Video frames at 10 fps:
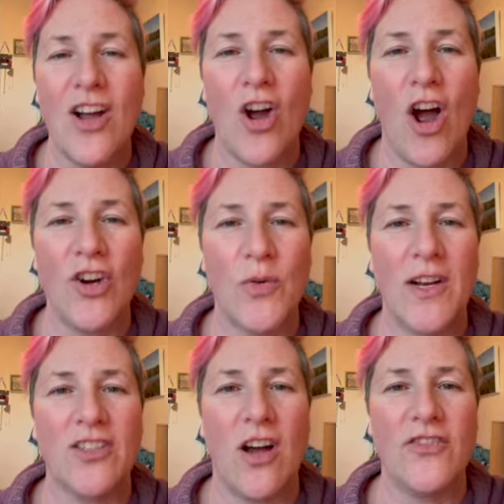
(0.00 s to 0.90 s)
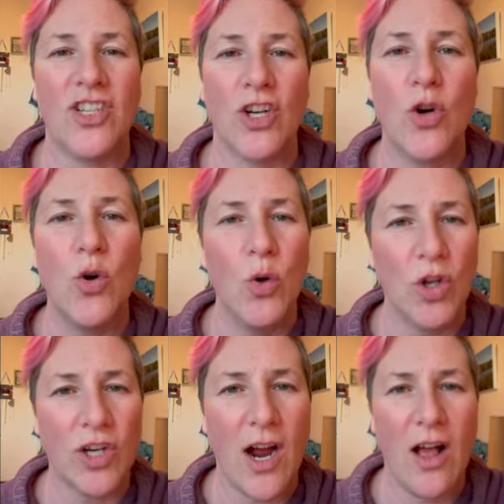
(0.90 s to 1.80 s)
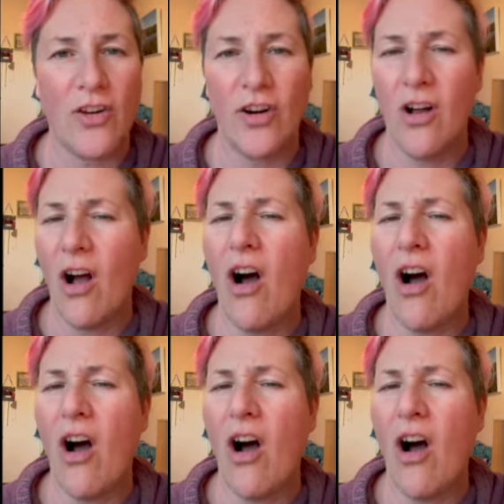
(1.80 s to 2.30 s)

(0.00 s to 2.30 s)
Contouring is often a cooler color.